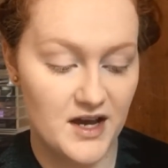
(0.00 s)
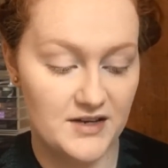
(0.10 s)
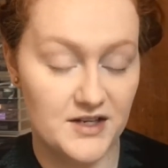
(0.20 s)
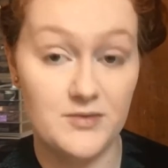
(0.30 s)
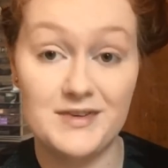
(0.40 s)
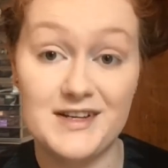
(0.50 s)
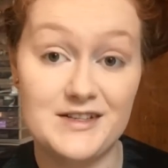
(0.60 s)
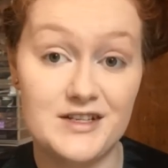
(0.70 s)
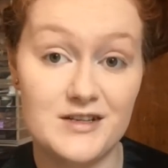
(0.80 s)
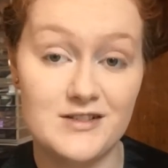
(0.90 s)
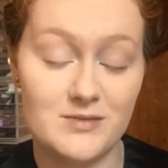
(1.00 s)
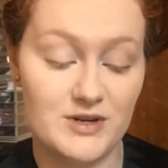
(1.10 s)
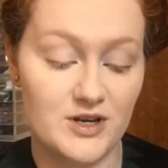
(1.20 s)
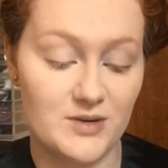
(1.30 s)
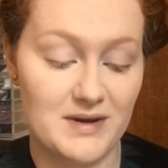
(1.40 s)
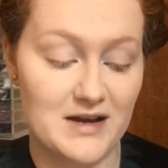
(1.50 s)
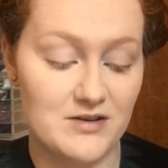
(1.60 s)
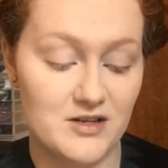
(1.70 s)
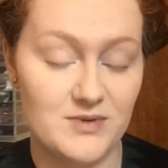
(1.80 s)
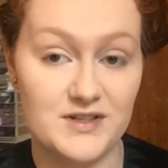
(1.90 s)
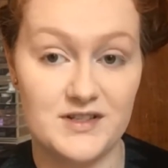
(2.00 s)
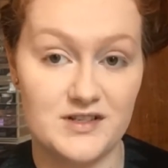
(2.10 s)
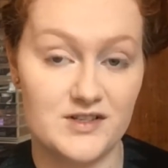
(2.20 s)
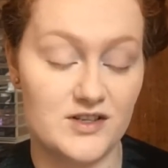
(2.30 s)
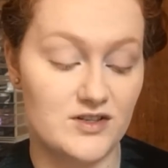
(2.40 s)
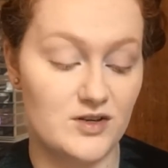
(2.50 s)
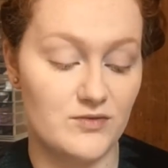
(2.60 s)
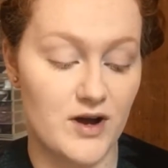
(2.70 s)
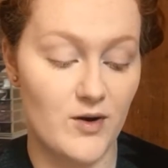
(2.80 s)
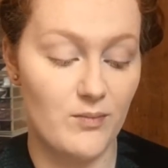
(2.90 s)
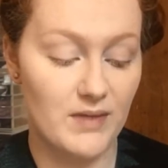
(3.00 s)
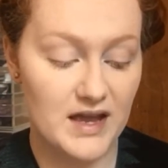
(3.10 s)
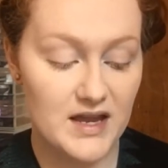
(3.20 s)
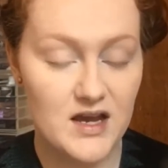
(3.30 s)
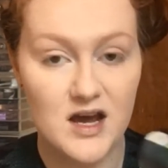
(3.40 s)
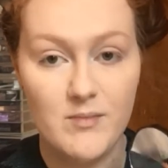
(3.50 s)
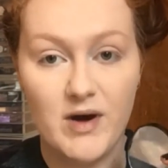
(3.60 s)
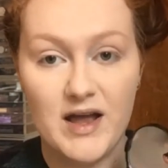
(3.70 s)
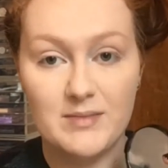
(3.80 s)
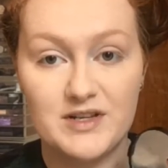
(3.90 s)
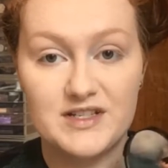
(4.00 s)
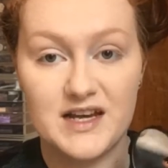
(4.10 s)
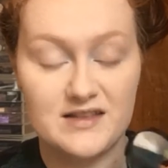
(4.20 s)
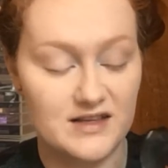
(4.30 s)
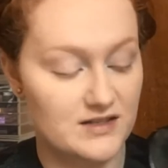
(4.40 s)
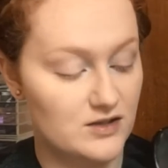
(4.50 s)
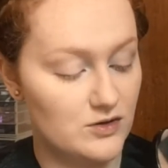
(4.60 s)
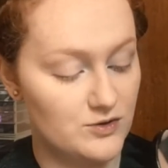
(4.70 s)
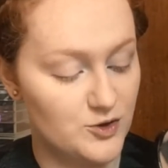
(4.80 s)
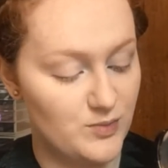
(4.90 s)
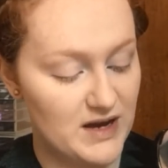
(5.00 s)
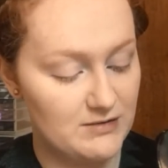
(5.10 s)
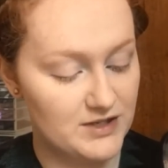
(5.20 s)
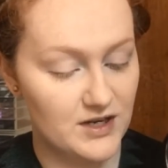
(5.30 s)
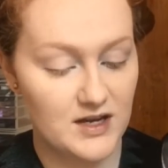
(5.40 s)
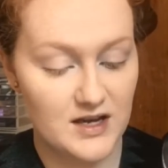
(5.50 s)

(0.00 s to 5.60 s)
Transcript: I don't need to use the banana powder because it just doesn't look right on me, but I going to take this contour powder.